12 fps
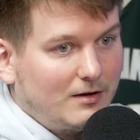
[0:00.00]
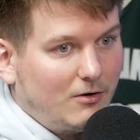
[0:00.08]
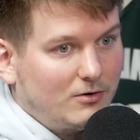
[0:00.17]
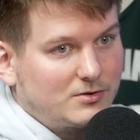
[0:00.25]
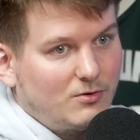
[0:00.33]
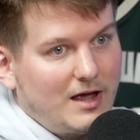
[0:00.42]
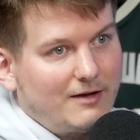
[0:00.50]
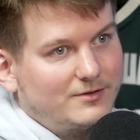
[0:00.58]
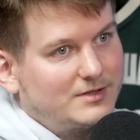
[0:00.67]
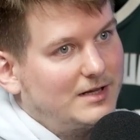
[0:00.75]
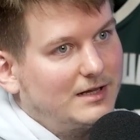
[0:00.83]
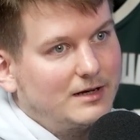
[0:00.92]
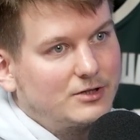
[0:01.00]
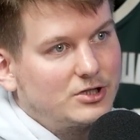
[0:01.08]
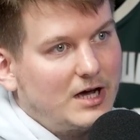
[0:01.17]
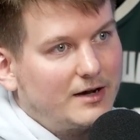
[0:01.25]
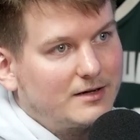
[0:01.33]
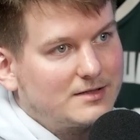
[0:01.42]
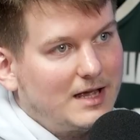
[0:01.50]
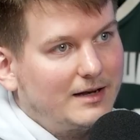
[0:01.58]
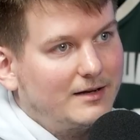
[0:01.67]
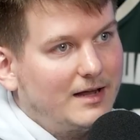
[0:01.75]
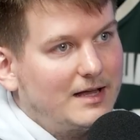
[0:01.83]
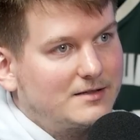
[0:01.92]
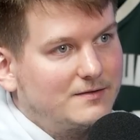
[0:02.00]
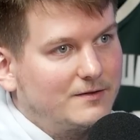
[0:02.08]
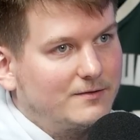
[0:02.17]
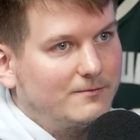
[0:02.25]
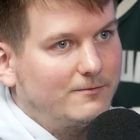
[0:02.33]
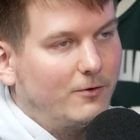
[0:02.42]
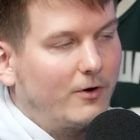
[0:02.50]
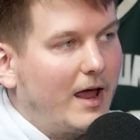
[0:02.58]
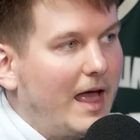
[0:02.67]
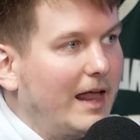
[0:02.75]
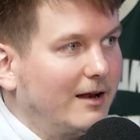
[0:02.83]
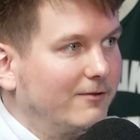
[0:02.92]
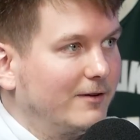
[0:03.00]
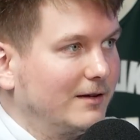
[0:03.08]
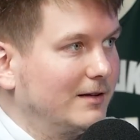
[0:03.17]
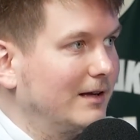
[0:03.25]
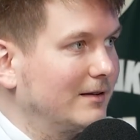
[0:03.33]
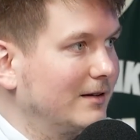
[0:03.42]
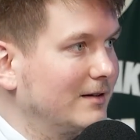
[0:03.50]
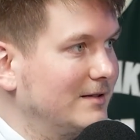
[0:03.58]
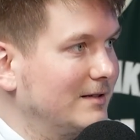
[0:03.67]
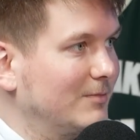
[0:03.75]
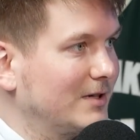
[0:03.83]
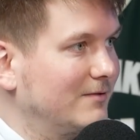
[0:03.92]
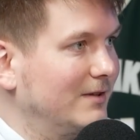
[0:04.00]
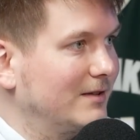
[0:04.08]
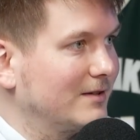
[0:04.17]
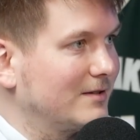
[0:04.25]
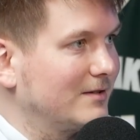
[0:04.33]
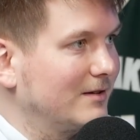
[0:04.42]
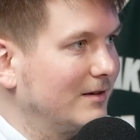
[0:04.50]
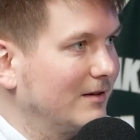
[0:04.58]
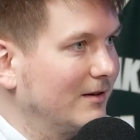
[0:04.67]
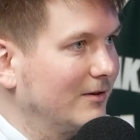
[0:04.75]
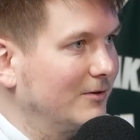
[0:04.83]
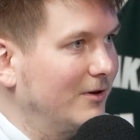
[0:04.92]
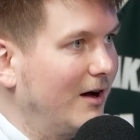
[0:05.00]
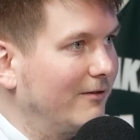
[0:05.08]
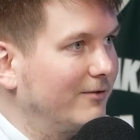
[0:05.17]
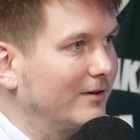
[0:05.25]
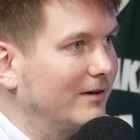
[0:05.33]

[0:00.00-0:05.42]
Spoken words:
Also, I have to say that Šaras had an answer for anything that Kazis Maksvytis could offer.